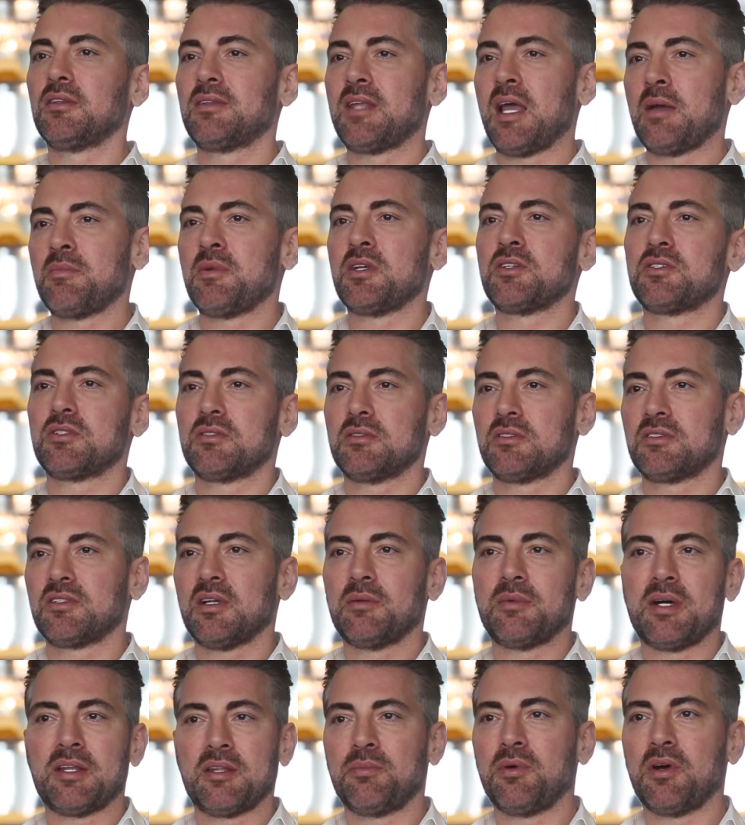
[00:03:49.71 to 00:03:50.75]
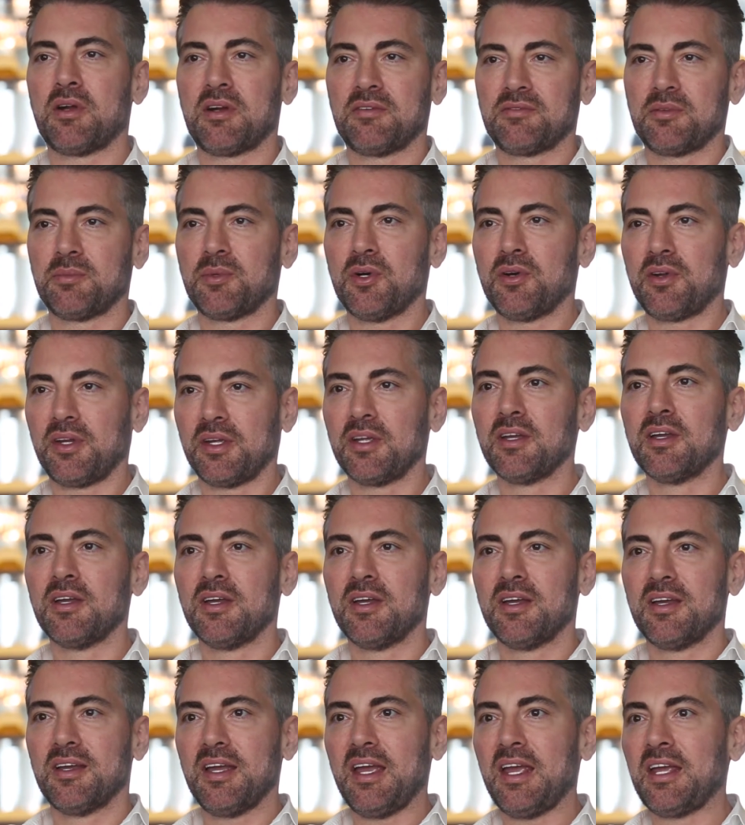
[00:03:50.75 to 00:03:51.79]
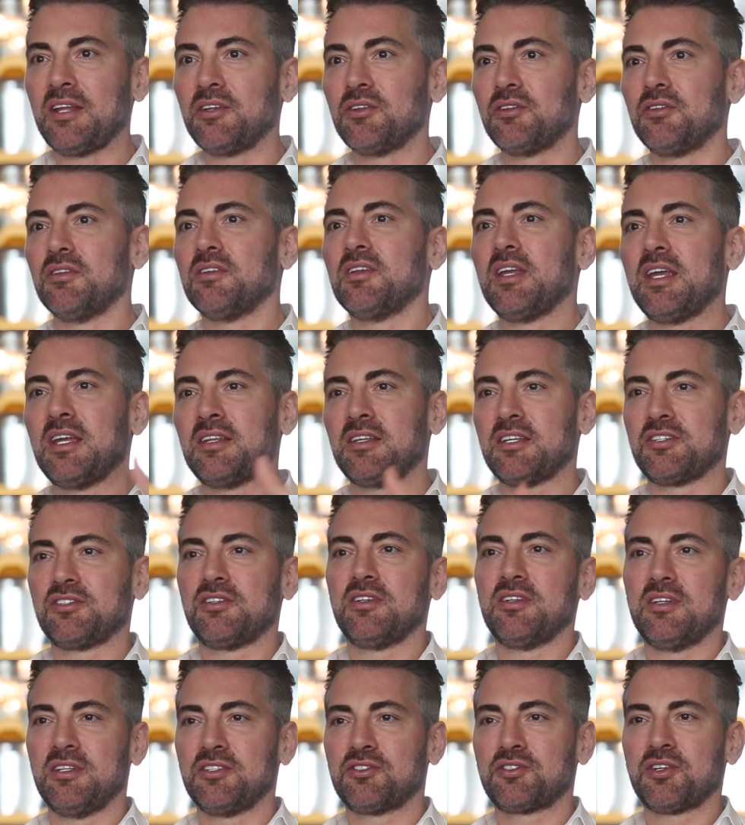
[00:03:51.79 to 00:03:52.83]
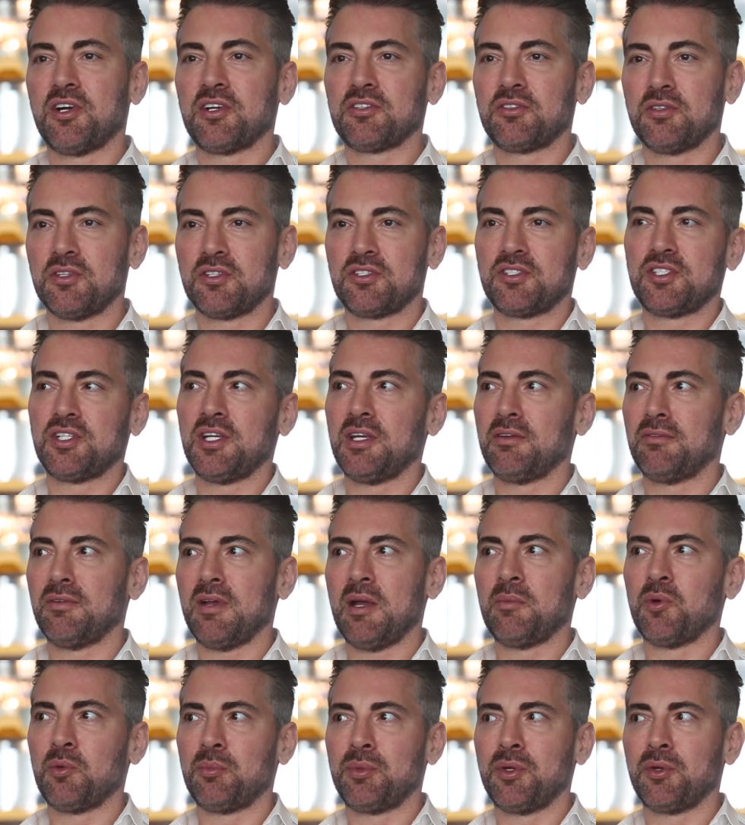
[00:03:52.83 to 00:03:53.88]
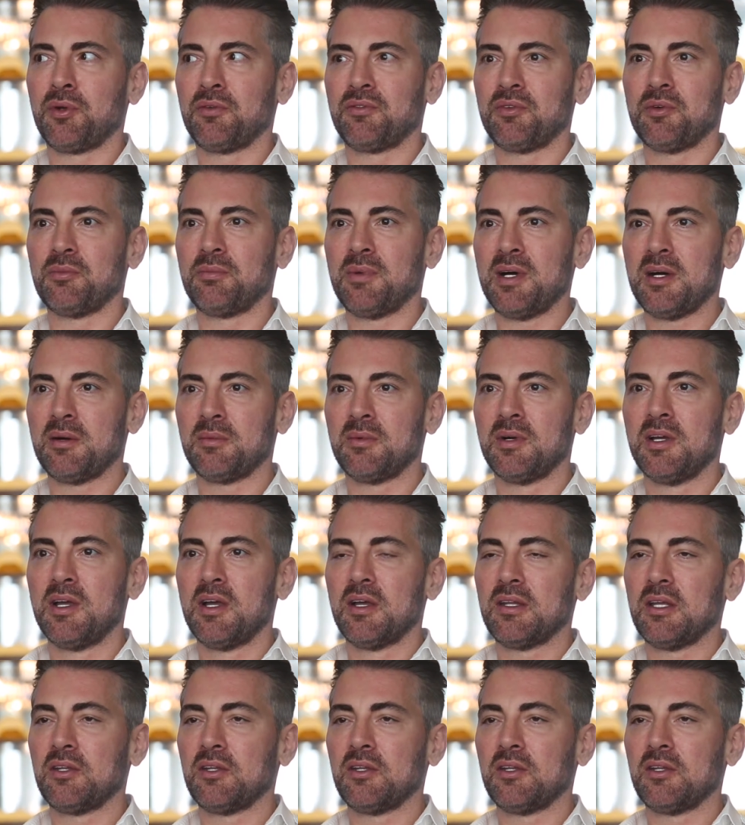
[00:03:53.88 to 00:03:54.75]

damage some other part of the body in trying to achieve a more beautiful bum.